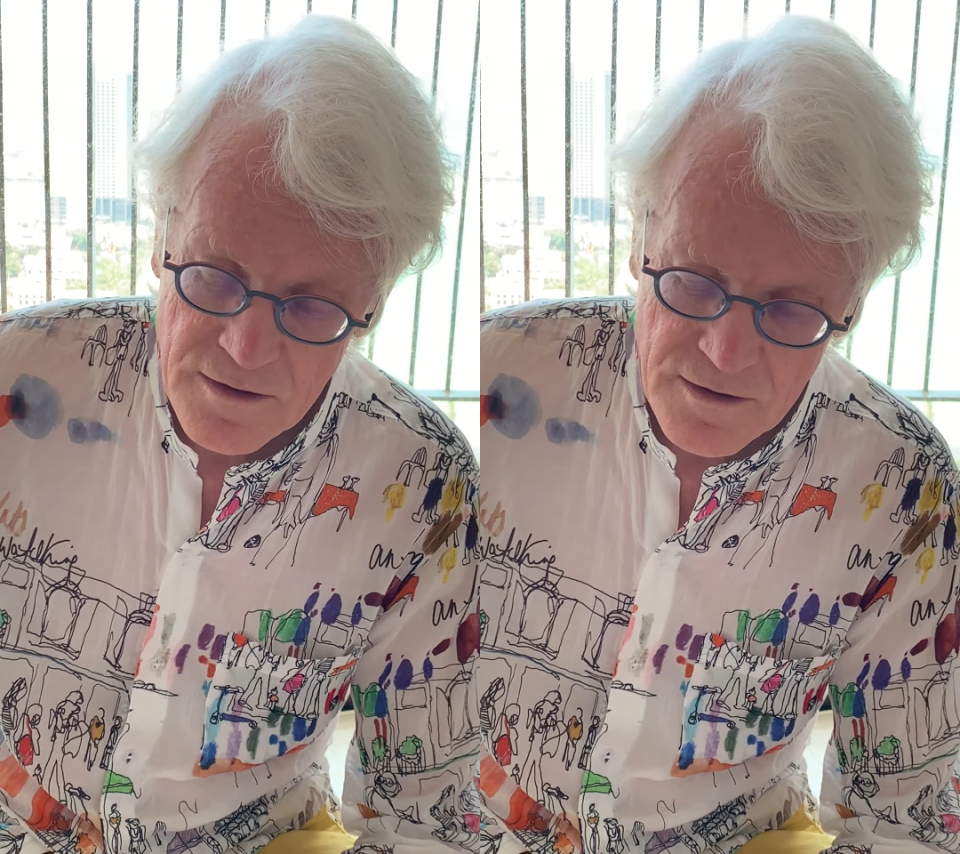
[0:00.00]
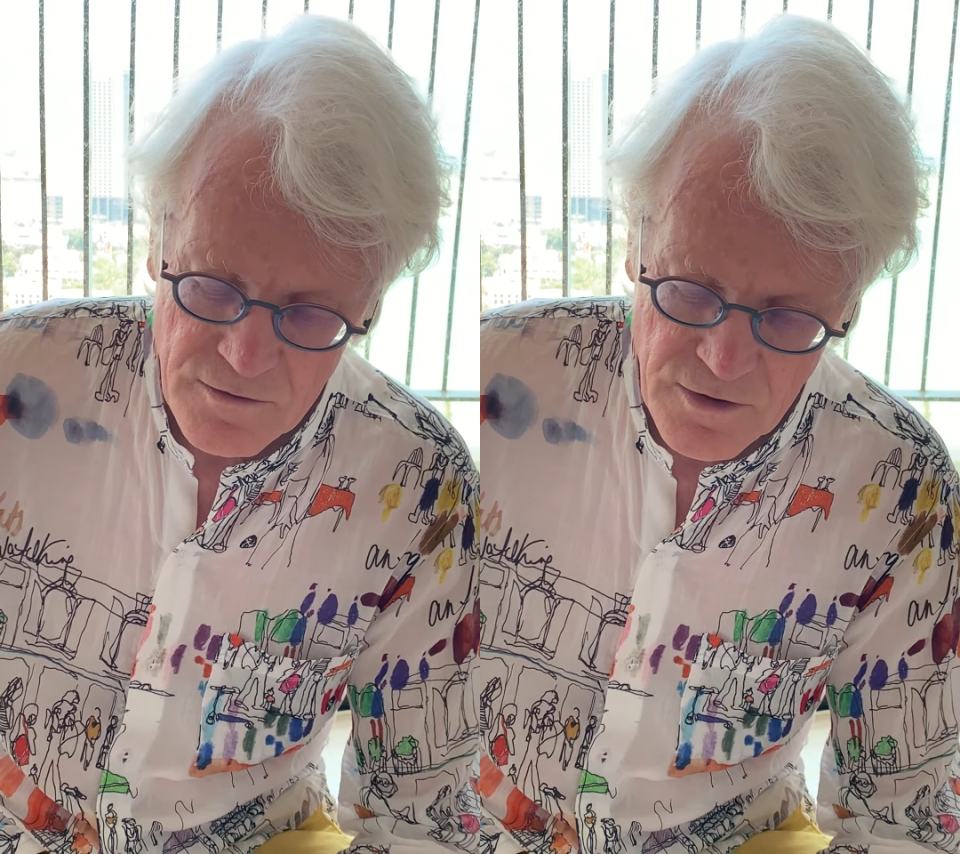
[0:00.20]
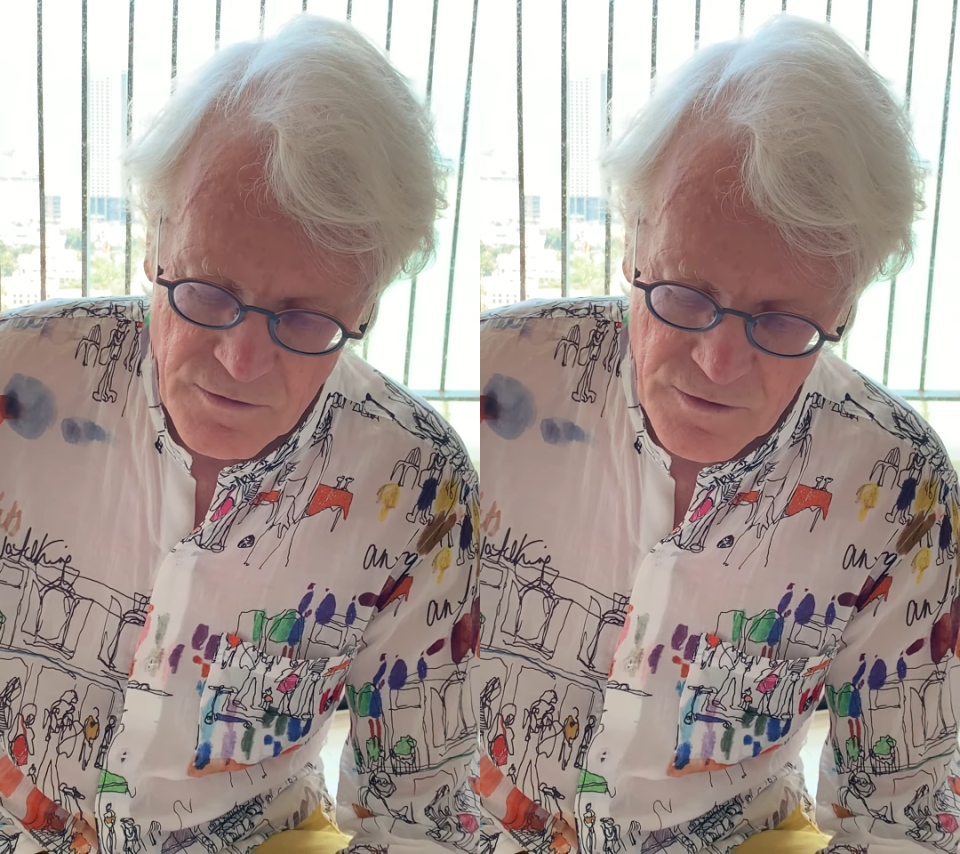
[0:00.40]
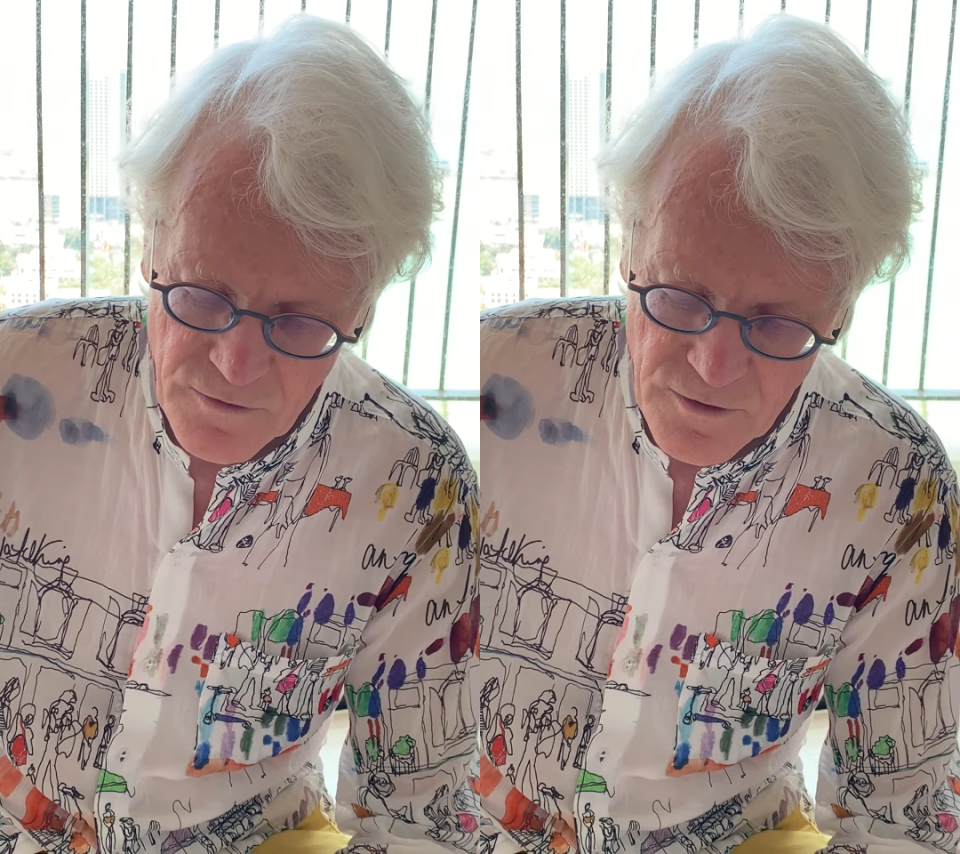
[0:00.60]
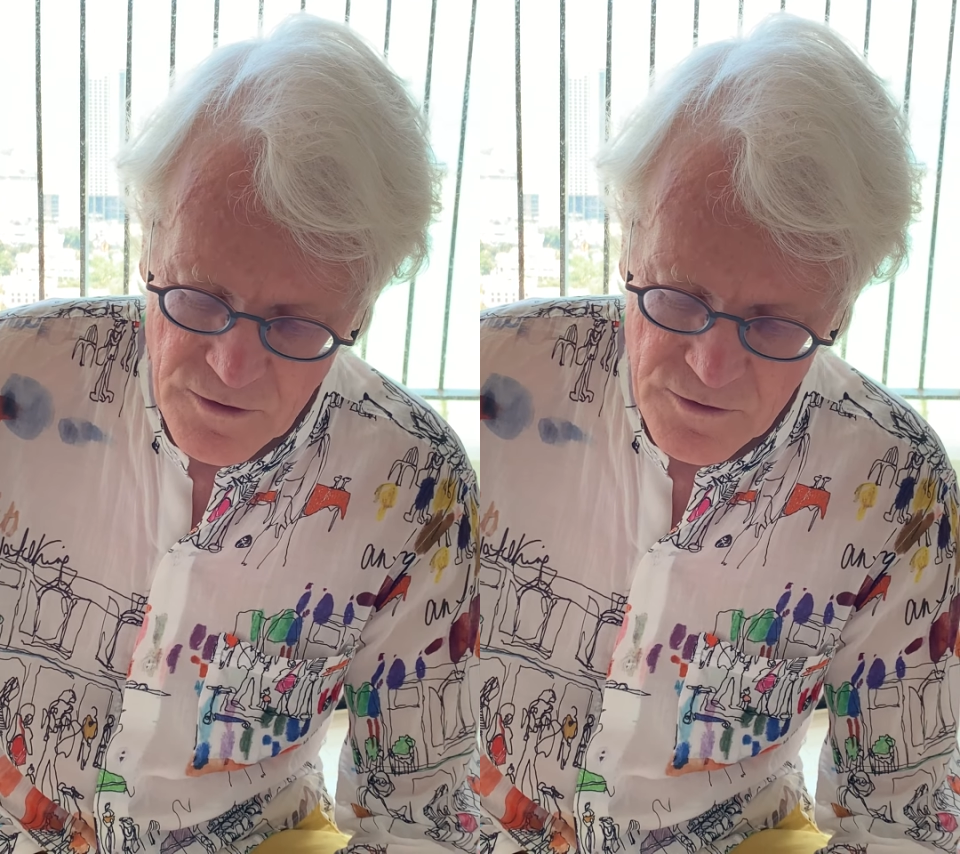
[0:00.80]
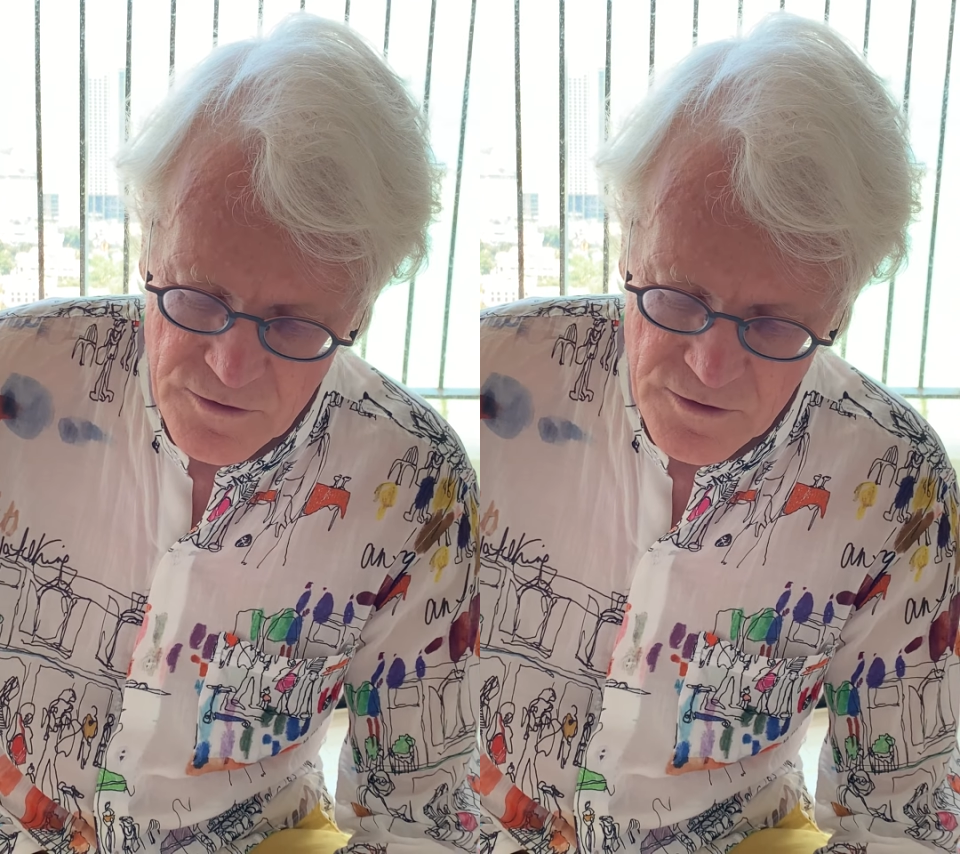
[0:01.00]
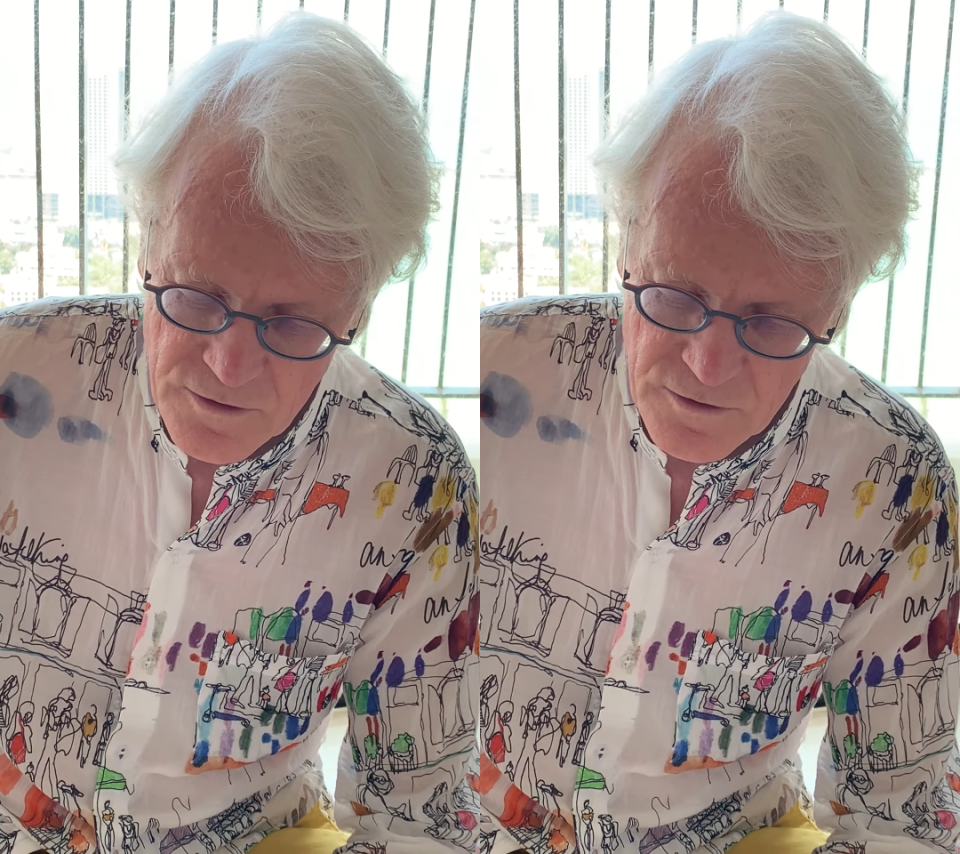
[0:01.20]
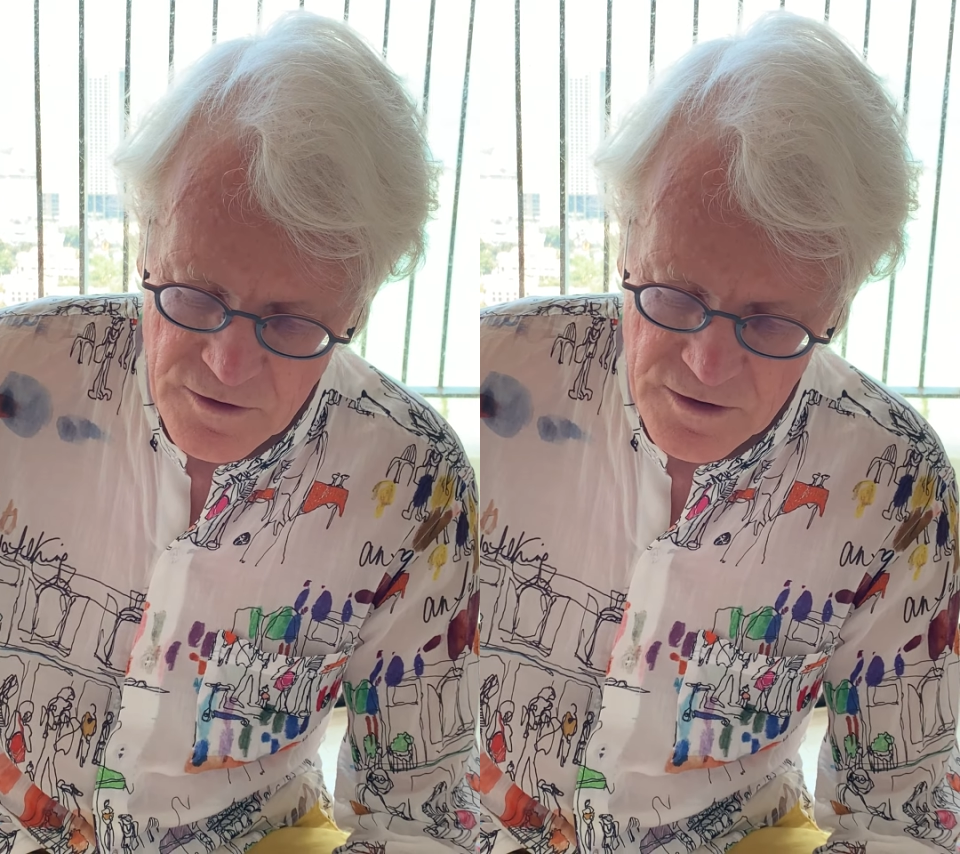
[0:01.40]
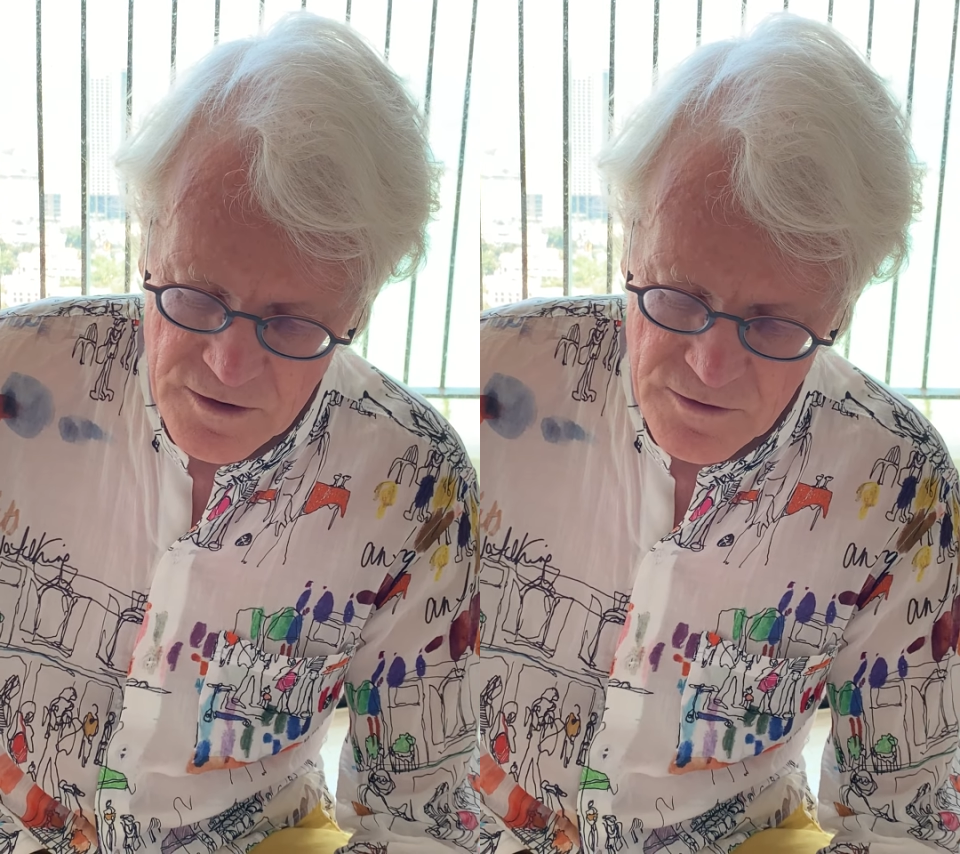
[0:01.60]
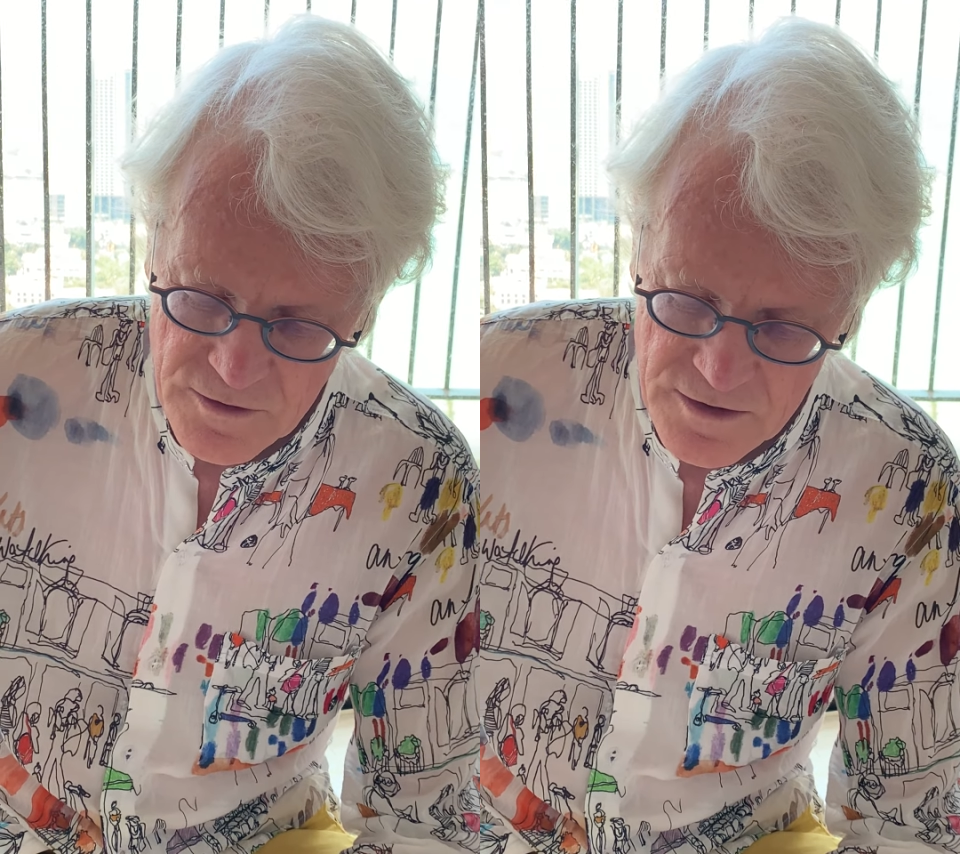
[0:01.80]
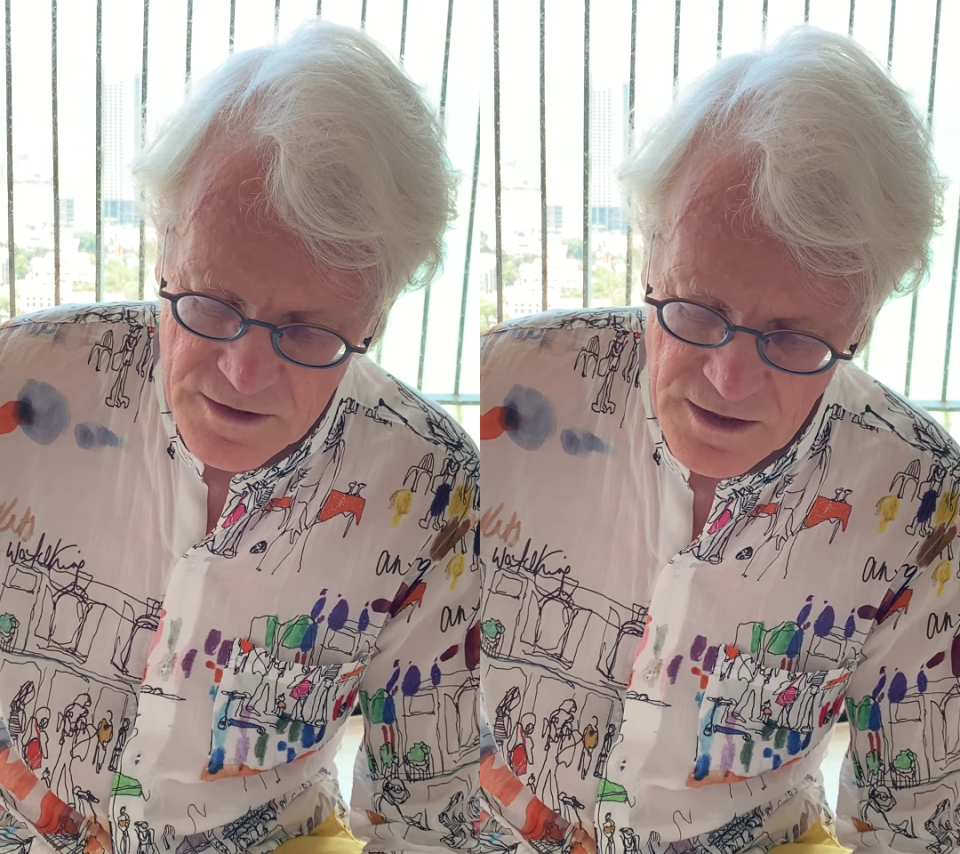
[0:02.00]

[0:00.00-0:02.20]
The river flows according to its